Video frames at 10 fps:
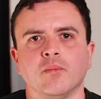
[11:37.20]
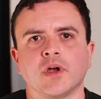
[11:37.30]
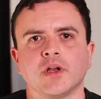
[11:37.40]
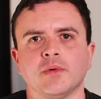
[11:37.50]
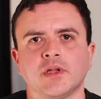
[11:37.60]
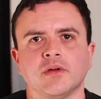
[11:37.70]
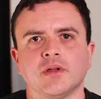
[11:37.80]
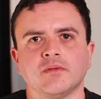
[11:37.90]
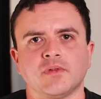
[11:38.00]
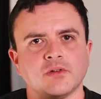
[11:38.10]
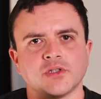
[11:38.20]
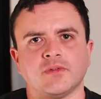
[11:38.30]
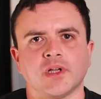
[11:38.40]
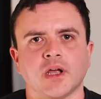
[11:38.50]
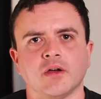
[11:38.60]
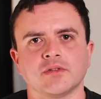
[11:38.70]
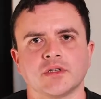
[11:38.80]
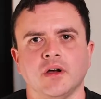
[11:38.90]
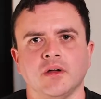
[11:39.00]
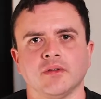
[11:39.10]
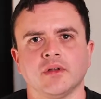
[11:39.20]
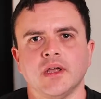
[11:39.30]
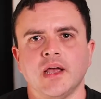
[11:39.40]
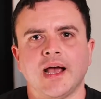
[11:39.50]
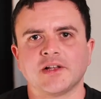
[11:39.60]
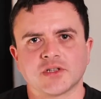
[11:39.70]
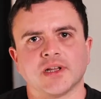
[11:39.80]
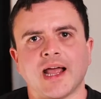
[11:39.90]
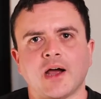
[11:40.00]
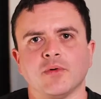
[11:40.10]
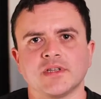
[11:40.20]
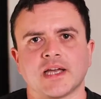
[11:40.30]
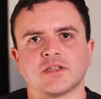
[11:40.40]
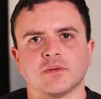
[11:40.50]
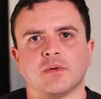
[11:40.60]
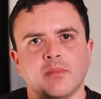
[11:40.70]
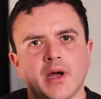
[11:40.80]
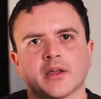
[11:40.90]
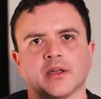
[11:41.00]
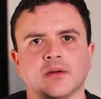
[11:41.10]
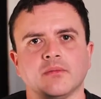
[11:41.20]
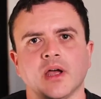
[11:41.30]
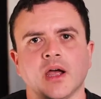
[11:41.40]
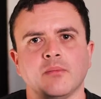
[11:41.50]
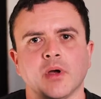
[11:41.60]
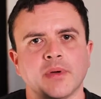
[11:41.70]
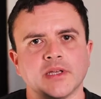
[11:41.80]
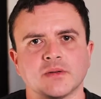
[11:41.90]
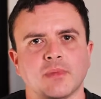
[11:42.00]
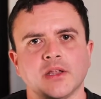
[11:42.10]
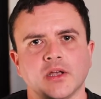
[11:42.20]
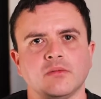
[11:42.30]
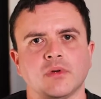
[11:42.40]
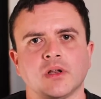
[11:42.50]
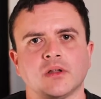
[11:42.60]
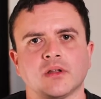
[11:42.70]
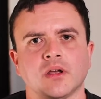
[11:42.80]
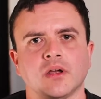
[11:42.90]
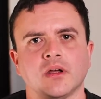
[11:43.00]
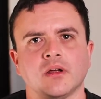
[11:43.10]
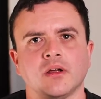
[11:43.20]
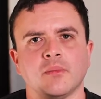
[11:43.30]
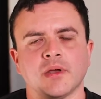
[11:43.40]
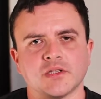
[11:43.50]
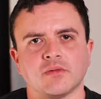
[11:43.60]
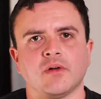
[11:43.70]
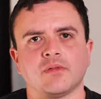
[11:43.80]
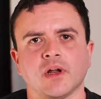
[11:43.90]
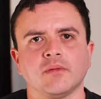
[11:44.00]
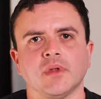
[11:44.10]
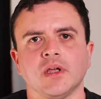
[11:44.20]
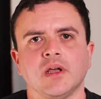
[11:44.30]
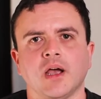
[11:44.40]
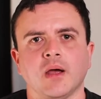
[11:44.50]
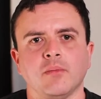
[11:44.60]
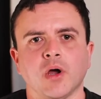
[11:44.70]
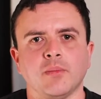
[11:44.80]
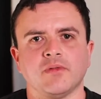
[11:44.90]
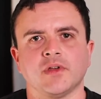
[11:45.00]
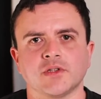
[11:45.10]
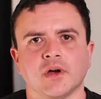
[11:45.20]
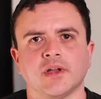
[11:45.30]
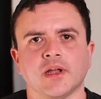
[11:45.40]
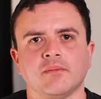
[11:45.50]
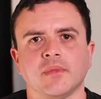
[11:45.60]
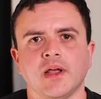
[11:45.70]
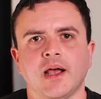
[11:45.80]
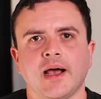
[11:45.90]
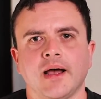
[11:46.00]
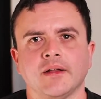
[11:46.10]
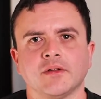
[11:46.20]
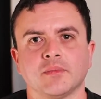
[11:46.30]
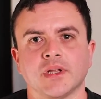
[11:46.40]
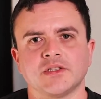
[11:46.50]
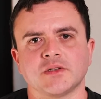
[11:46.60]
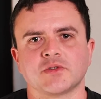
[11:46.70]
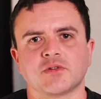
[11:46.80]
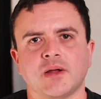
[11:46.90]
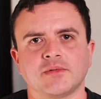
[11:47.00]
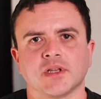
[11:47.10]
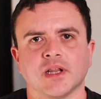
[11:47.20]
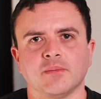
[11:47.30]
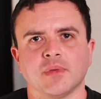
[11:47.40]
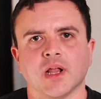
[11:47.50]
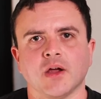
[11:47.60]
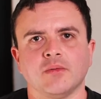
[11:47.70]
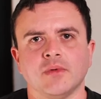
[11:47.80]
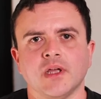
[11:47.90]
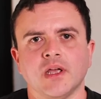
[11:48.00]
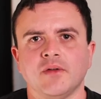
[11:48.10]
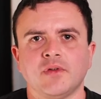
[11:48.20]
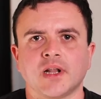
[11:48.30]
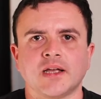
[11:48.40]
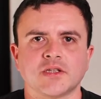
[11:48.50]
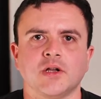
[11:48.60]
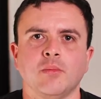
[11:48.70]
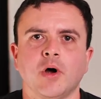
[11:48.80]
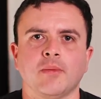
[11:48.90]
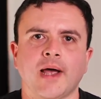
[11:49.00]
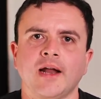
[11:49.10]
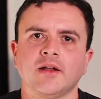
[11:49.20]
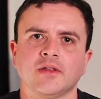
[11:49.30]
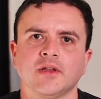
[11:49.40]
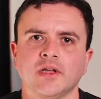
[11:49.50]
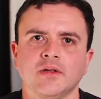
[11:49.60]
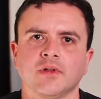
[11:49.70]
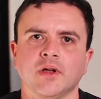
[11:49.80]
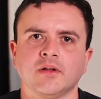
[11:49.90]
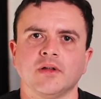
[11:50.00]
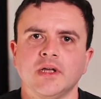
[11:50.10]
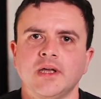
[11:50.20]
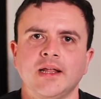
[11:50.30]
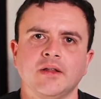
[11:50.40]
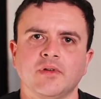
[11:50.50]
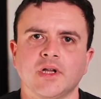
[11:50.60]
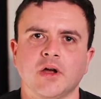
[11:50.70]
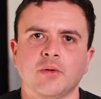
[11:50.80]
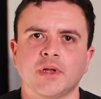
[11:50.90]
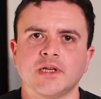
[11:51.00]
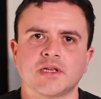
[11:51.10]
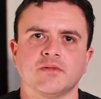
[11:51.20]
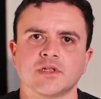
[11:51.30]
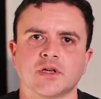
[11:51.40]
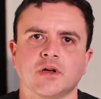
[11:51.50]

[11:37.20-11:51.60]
We're going to be doing future videos on actually how we set up and market a pizza menu and a pizza offering. Hope you've enjoyed it, and please subscribe to the link below. If you'd like to know more about anything that you've learned in the video, please give us a